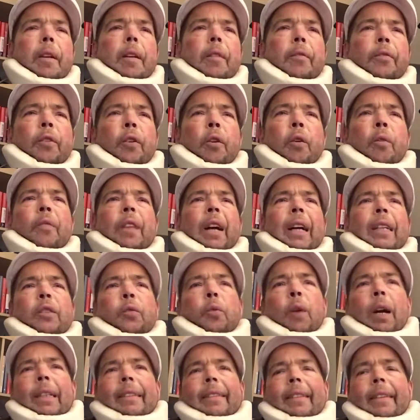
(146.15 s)
So that's
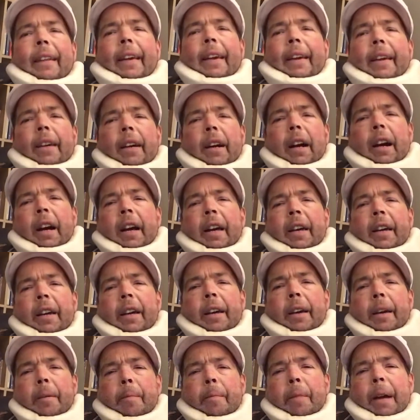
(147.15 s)
why today I
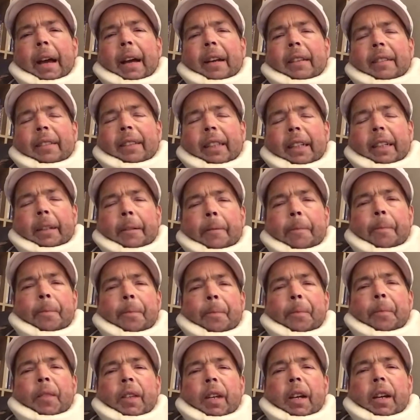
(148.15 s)
am asking
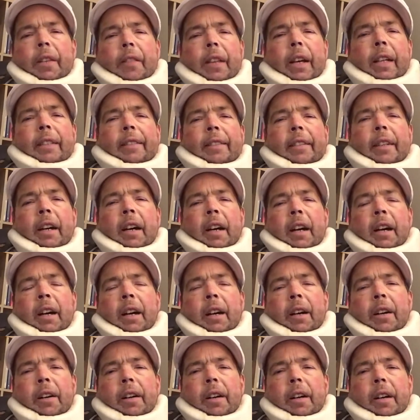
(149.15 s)
that
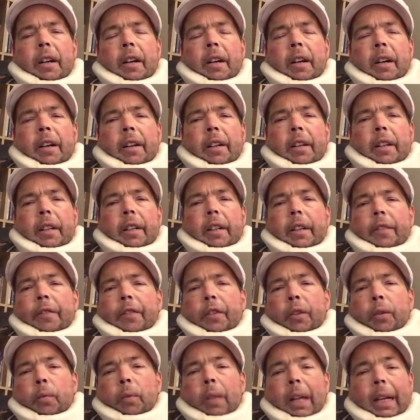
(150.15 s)
if
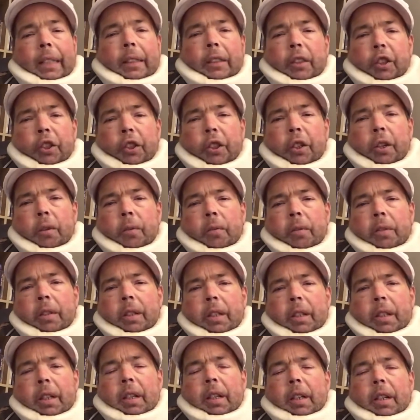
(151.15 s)
you like the show,
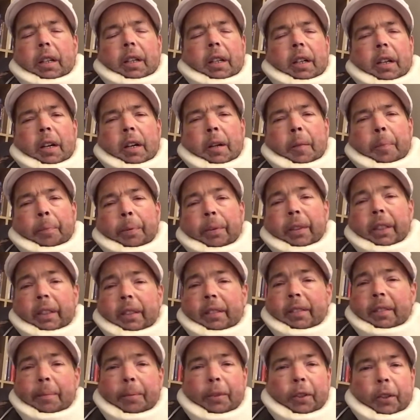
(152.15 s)
please
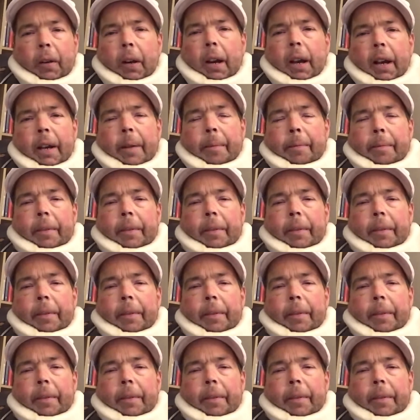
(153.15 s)
subscribe